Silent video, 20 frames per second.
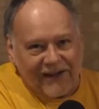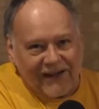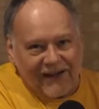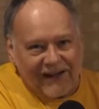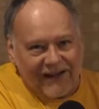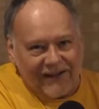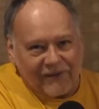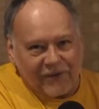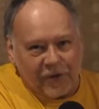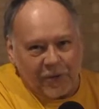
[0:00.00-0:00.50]

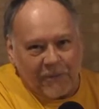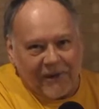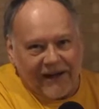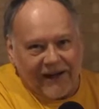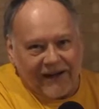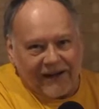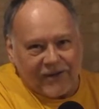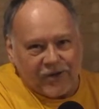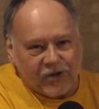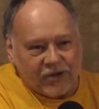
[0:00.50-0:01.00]
I'll go
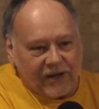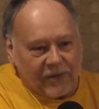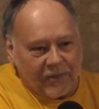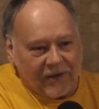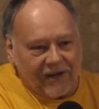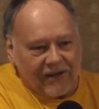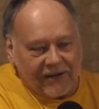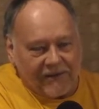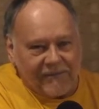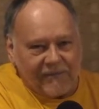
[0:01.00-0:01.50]
back and say,
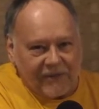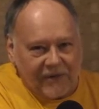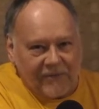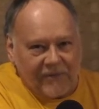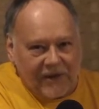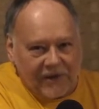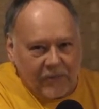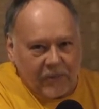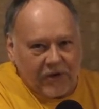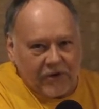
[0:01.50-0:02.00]
well,
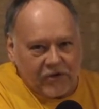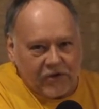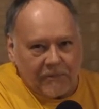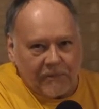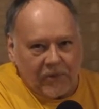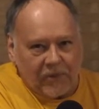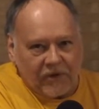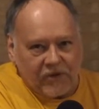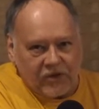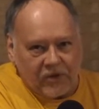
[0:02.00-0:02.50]
what are some
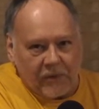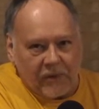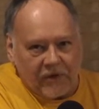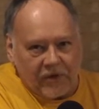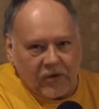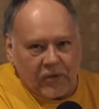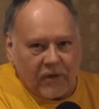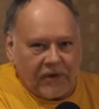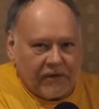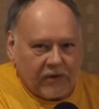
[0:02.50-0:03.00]
points I want to
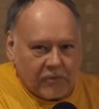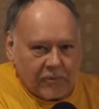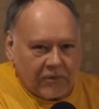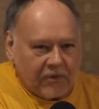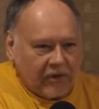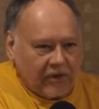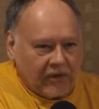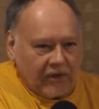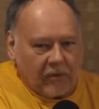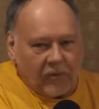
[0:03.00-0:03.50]
do on this
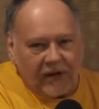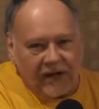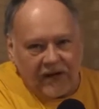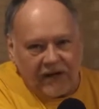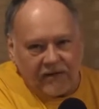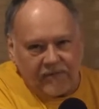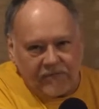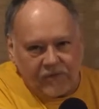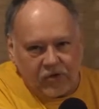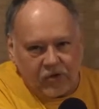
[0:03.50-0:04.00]
particular
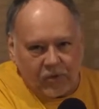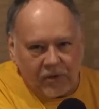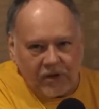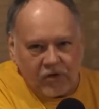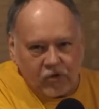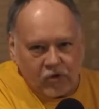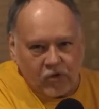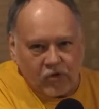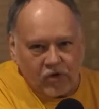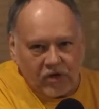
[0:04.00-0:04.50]
way of
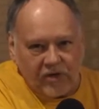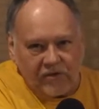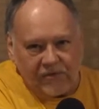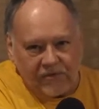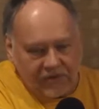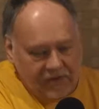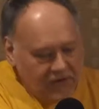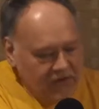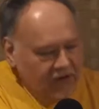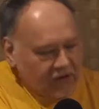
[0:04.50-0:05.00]
doing
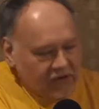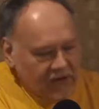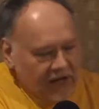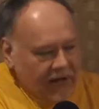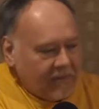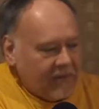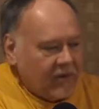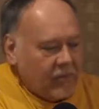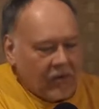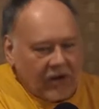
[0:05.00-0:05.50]
Juji
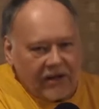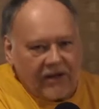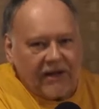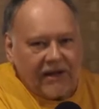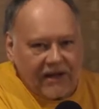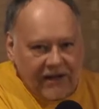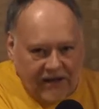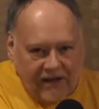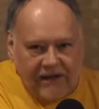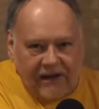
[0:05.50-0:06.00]
Gatame? What
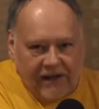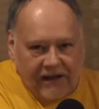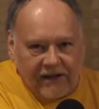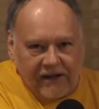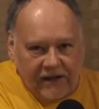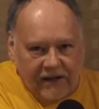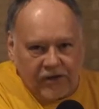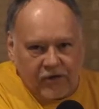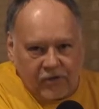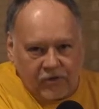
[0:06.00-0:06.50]
I,
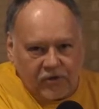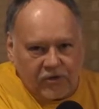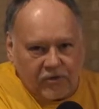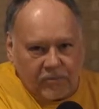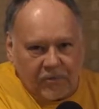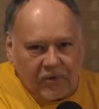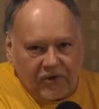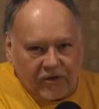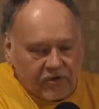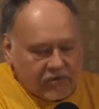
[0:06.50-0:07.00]
I use this
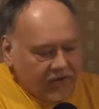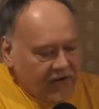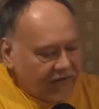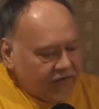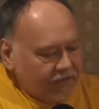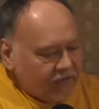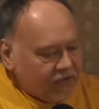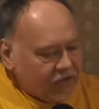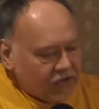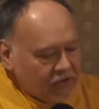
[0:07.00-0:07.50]
book as
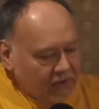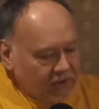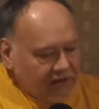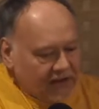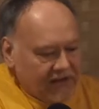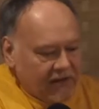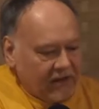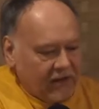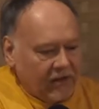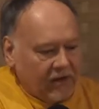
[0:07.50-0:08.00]
reference. So I
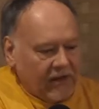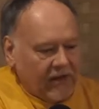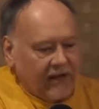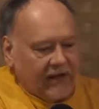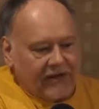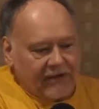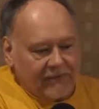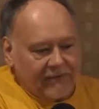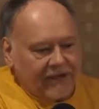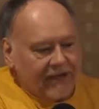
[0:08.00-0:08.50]
think you'll
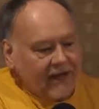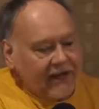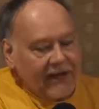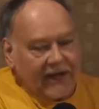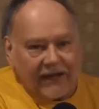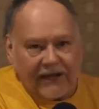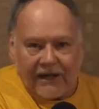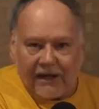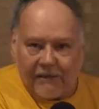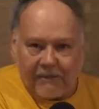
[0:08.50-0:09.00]
like it.
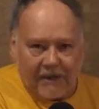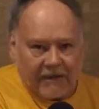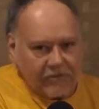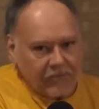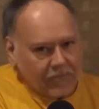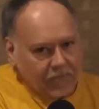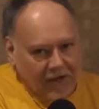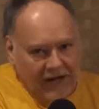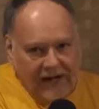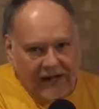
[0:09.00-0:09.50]
Again, I'm not
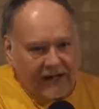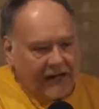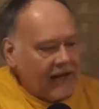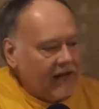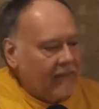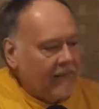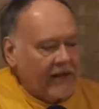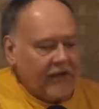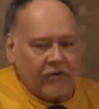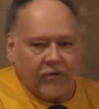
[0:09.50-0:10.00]

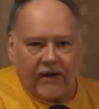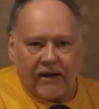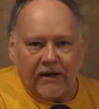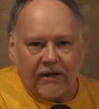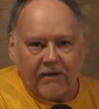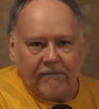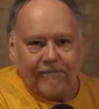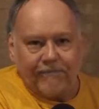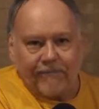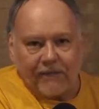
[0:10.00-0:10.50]
bragging. I'm not
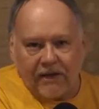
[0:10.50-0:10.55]
trying to